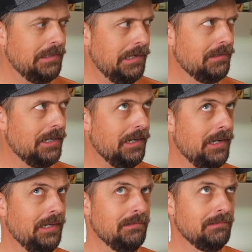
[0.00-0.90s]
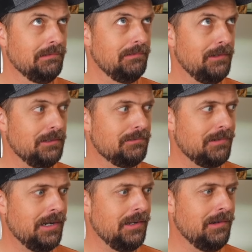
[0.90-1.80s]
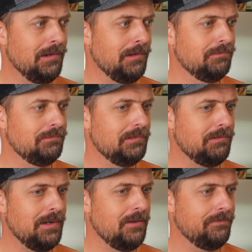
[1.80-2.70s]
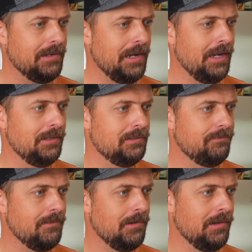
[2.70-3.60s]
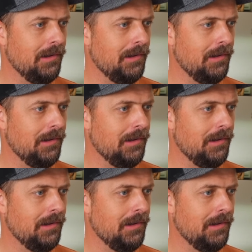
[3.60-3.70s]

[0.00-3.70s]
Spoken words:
Okay, I'll try to hold 12 cans for